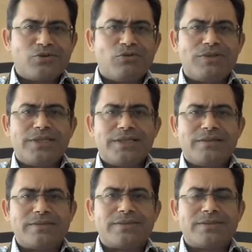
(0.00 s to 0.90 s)
over the
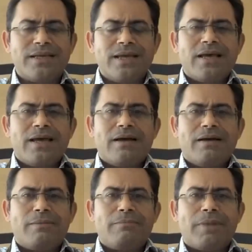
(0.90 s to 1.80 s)
years.
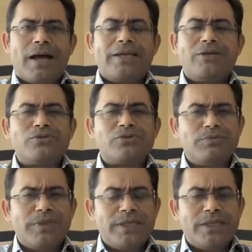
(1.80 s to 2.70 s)
I used
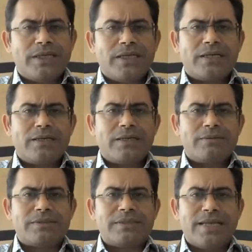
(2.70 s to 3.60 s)
to be
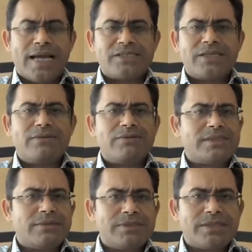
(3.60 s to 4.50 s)
a national level
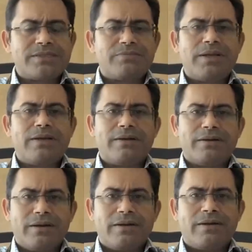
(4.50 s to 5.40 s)
table tennis
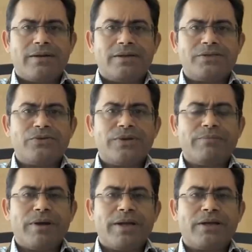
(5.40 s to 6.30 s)
player during
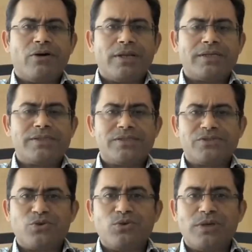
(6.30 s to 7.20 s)
my college and
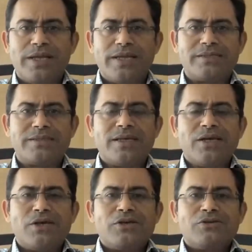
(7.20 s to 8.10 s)
school days.
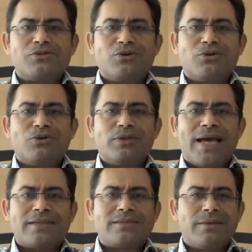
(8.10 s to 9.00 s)
So
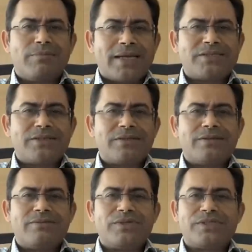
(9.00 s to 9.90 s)
that's a
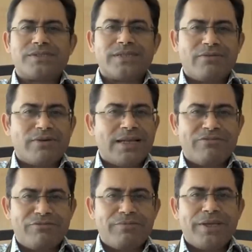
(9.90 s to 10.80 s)
passion which has never
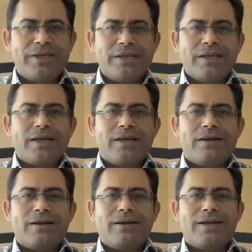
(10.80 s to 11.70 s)
left me.
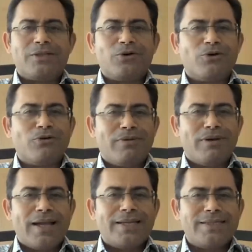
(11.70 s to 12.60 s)
Although
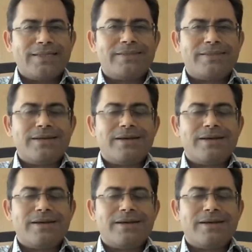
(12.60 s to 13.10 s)
I did